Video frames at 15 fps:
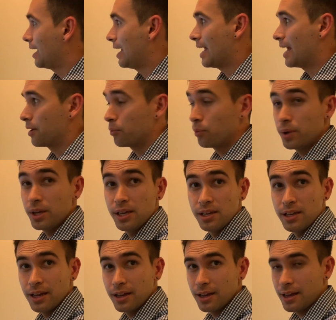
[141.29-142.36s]
And
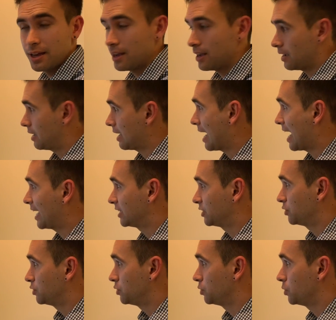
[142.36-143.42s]
we had
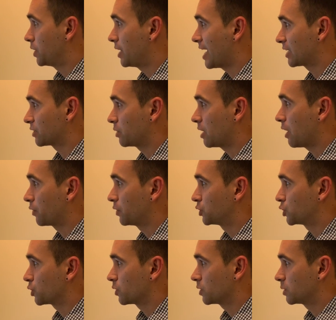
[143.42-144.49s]
to do the national health
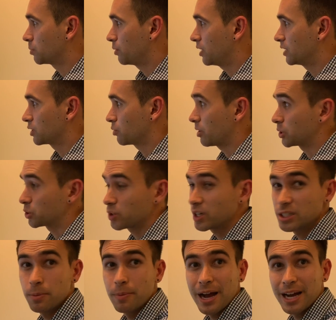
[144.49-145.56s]
insurance plus
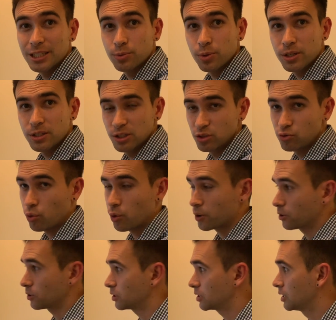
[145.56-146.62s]
registration password since
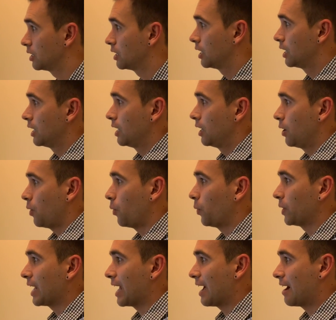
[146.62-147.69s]
foreigners
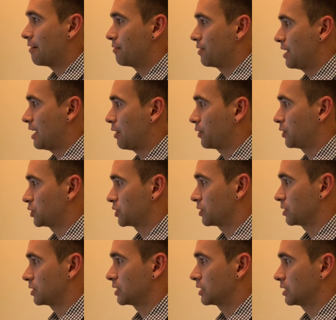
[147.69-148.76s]
only have the health
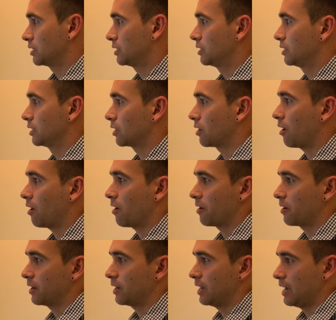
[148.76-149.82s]
insurance
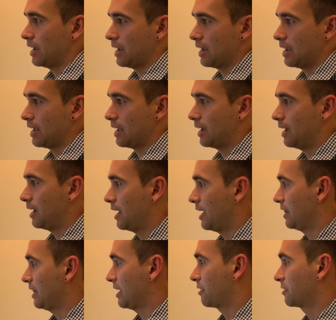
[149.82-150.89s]
card uh,
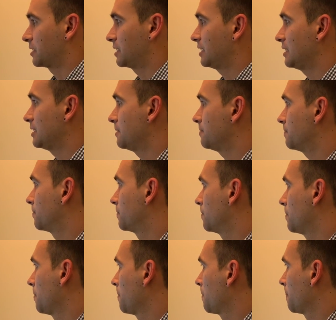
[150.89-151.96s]
and the ARC.
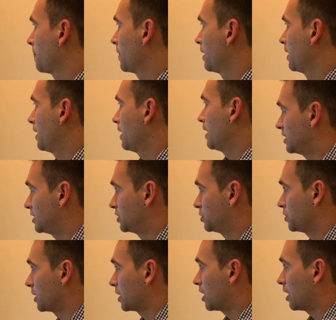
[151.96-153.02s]
It's
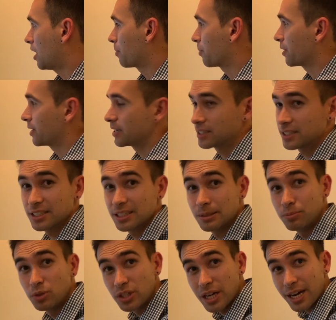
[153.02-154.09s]
doing an operating
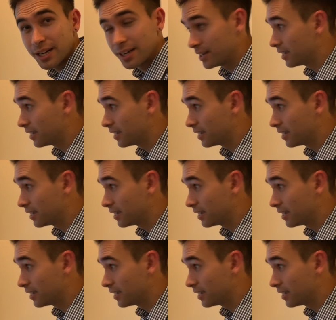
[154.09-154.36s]
system check.